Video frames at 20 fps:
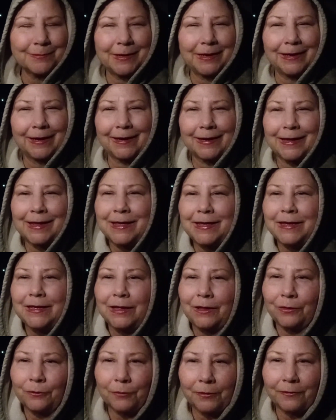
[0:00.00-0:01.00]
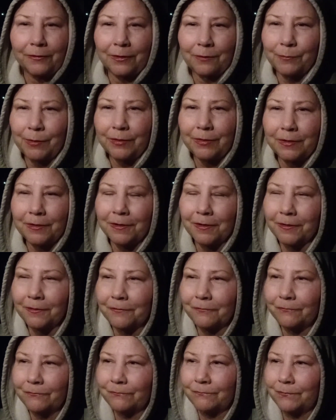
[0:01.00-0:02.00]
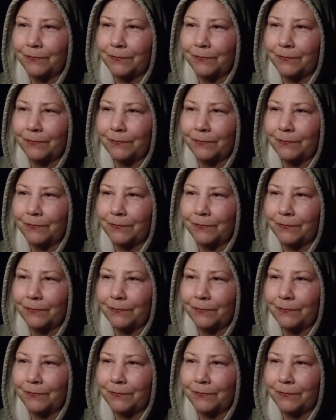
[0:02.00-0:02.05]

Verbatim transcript: I mean, like the ones that have been there